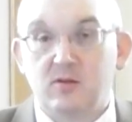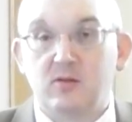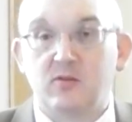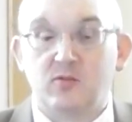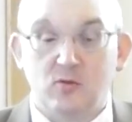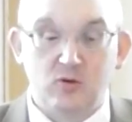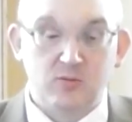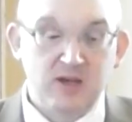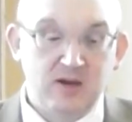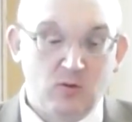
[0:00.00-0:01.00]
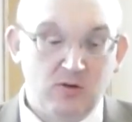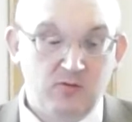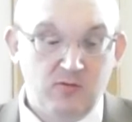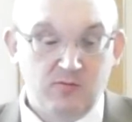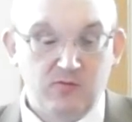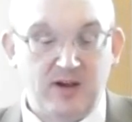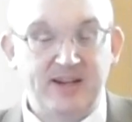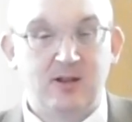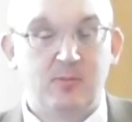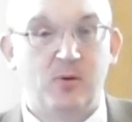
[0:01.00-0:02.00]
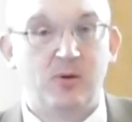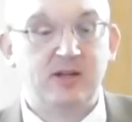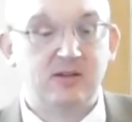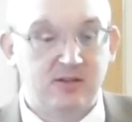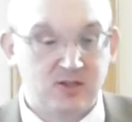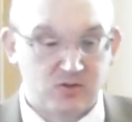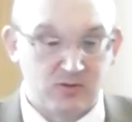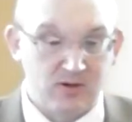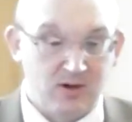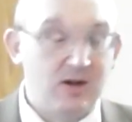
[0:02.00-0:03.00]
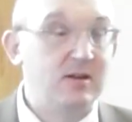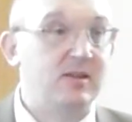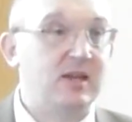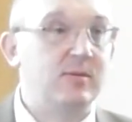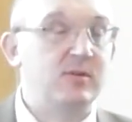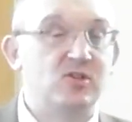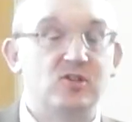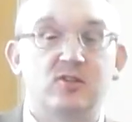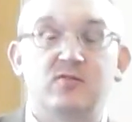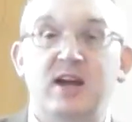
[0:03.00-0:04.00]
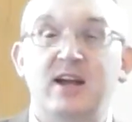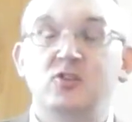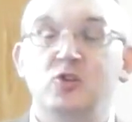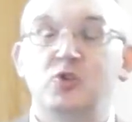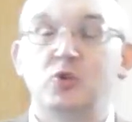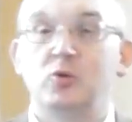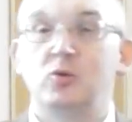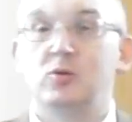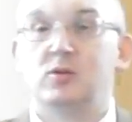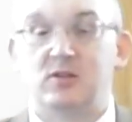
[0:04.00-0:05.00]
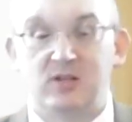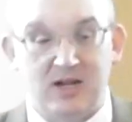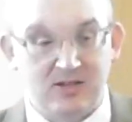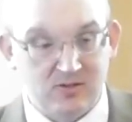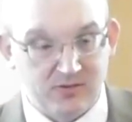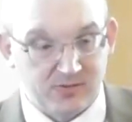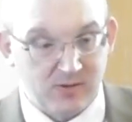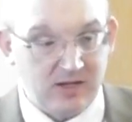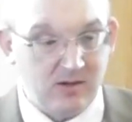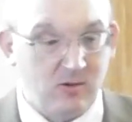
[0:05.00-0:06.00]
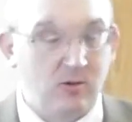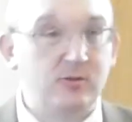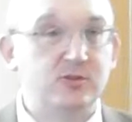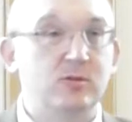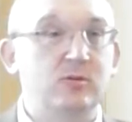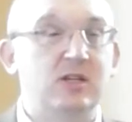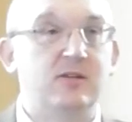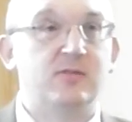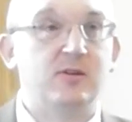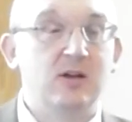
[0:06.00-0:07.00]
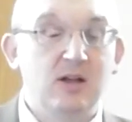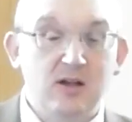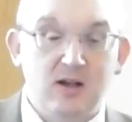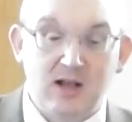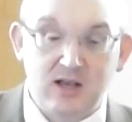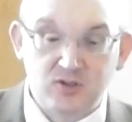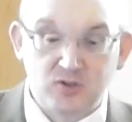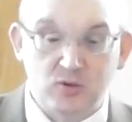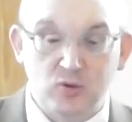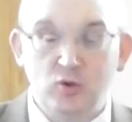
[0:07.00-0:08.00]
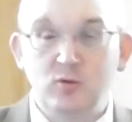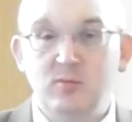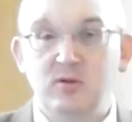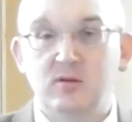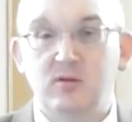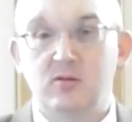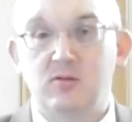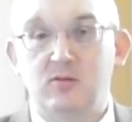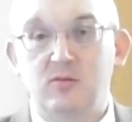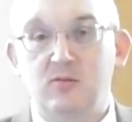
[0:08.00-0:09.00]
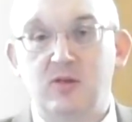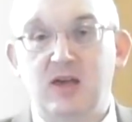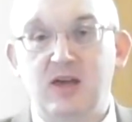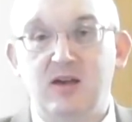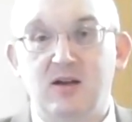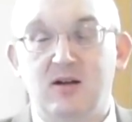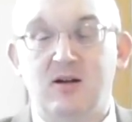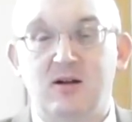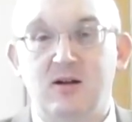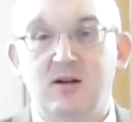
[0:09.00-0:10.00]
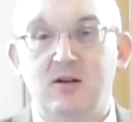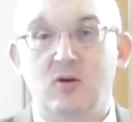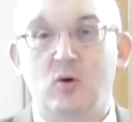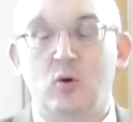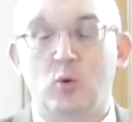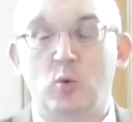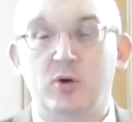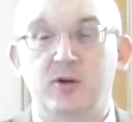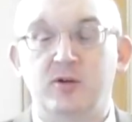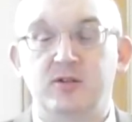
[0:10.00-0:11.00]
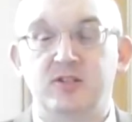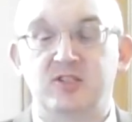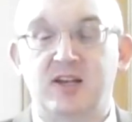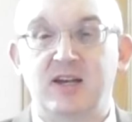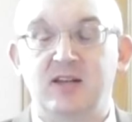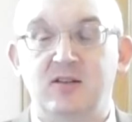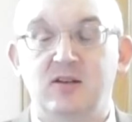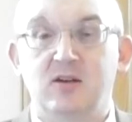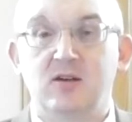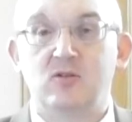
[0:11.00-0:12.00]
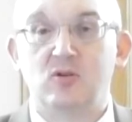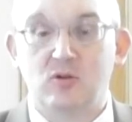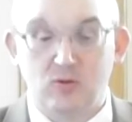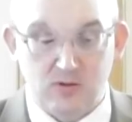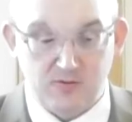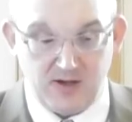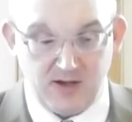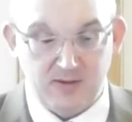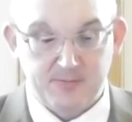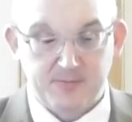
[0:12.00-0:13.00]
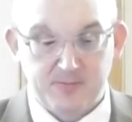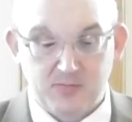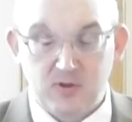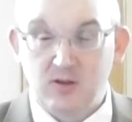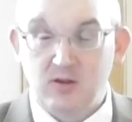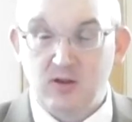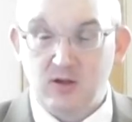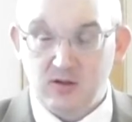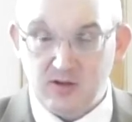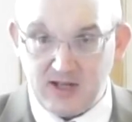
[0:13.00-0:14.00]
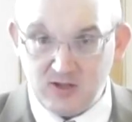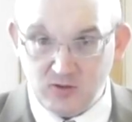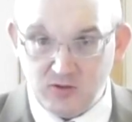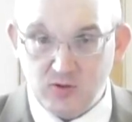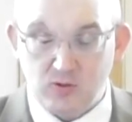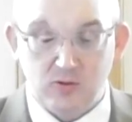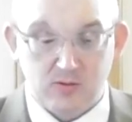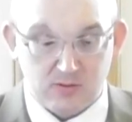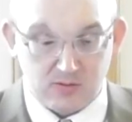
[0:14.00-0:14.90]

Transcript: And so, to make one final point in this regard, the images of Daniel 2 and Daniel 3 also differ as to whom they are or were designed to glorify. Daniel 2,